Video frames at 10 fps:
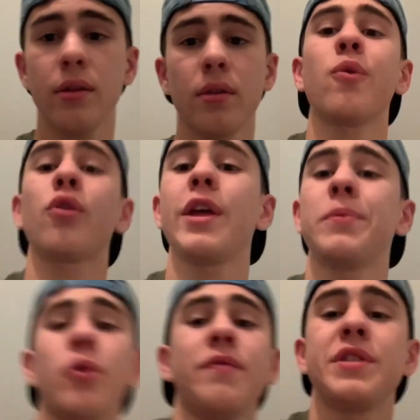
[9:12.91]
I don't claim
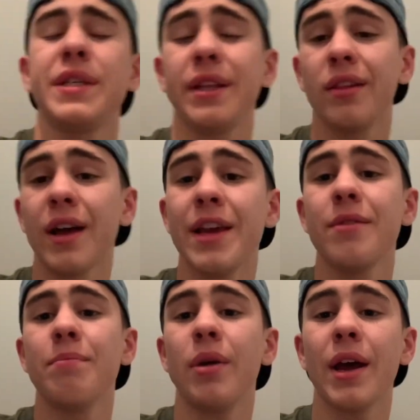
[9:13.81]
to have seen the light,
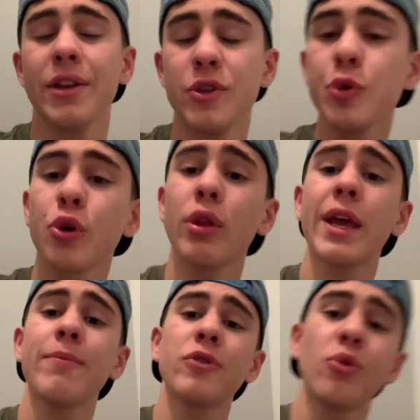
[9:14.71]
but I do
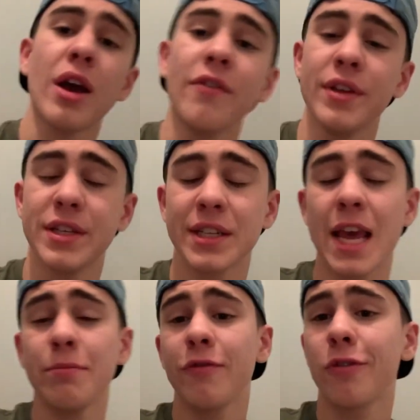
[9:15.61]
claim to have
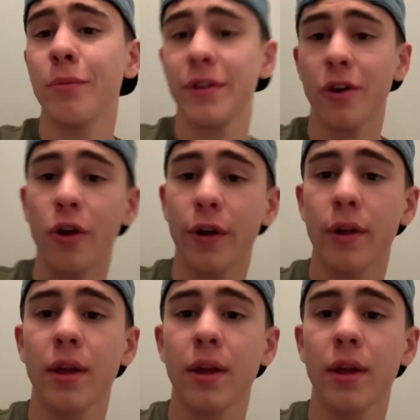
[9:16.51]
escaped from the dark.